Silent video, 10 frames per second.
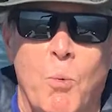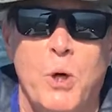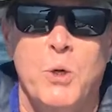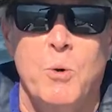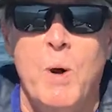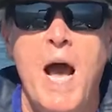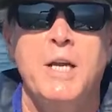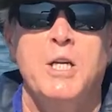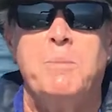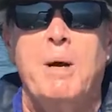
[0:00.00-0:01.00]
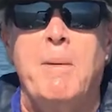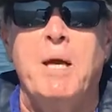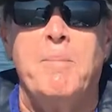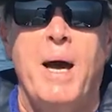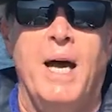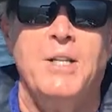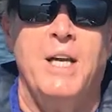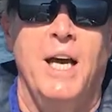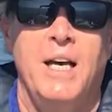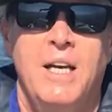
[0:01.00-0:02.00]
water around it's probably about
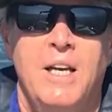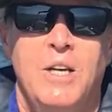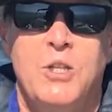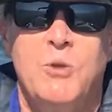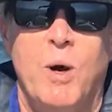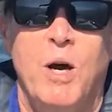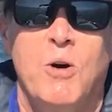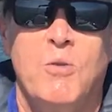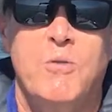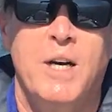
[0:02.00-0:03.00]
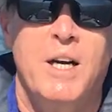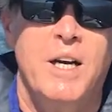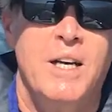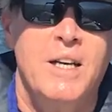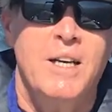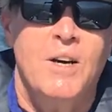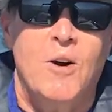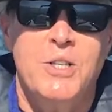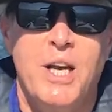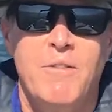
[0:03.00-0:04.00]
12
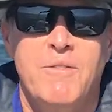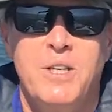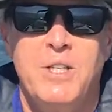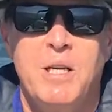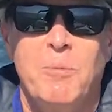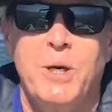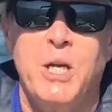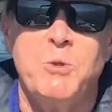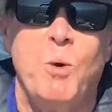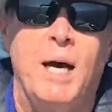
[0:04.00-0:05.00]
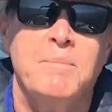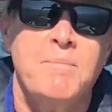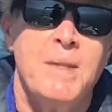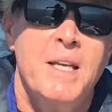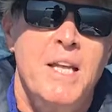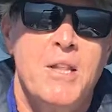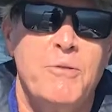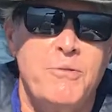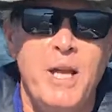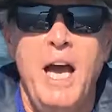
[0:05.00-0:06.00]
or 10 feet deep. Well, guess what? The
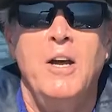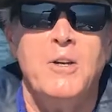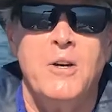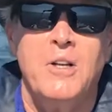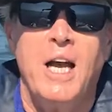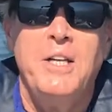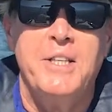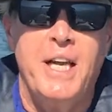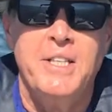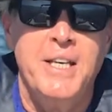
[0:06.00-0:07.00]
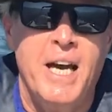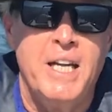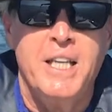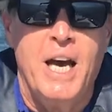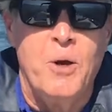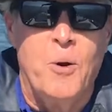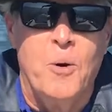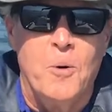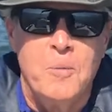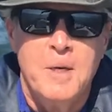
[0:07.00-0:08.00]
flounder like to get down in that
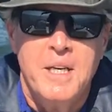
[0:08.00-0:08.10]
hole.